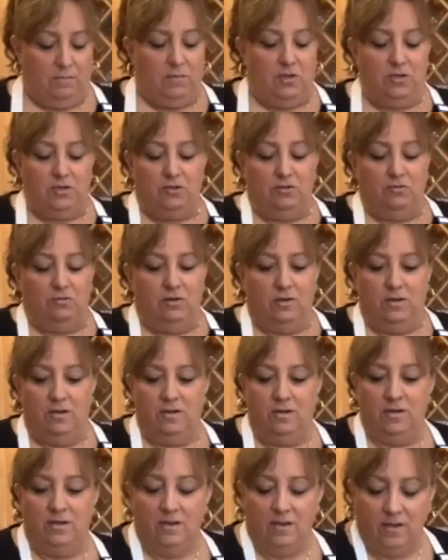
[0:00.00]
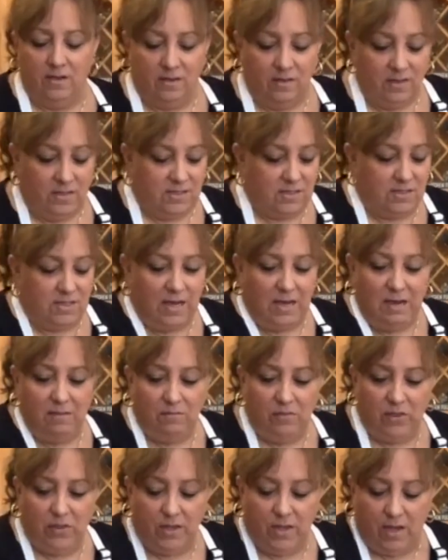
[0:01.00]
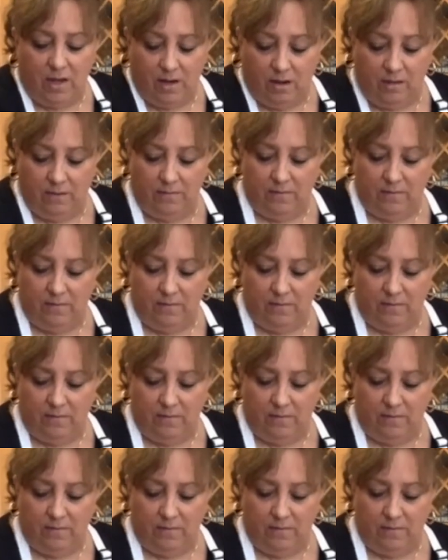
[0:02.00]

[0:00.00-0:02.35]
I'm gonna do the same thing.